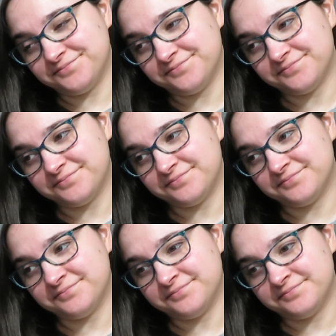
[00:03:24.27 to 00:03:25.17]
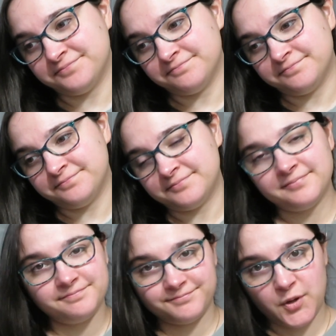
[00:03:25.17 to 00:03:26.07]

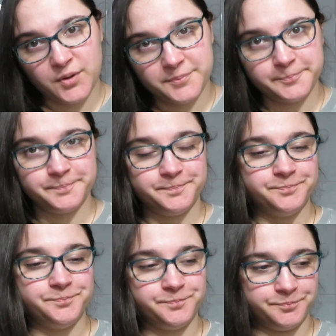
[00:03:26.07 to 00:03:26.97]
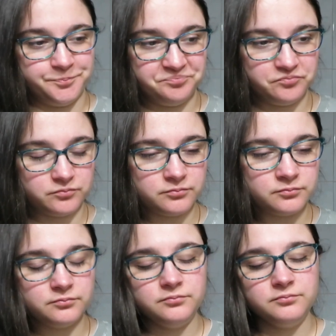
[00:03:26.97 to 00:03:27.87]

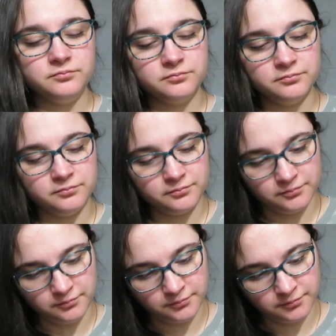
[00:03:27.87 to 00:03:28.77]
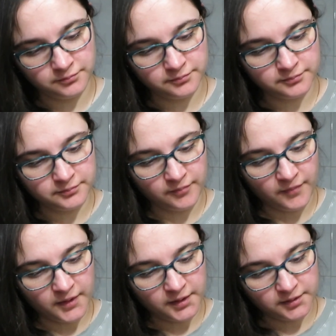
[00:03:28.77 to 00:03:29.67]

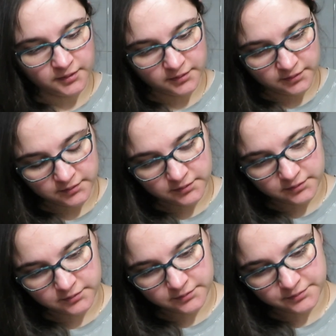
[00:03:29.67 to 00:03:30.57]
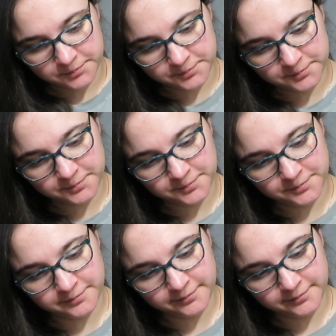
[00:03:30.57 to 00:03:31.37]
(silence)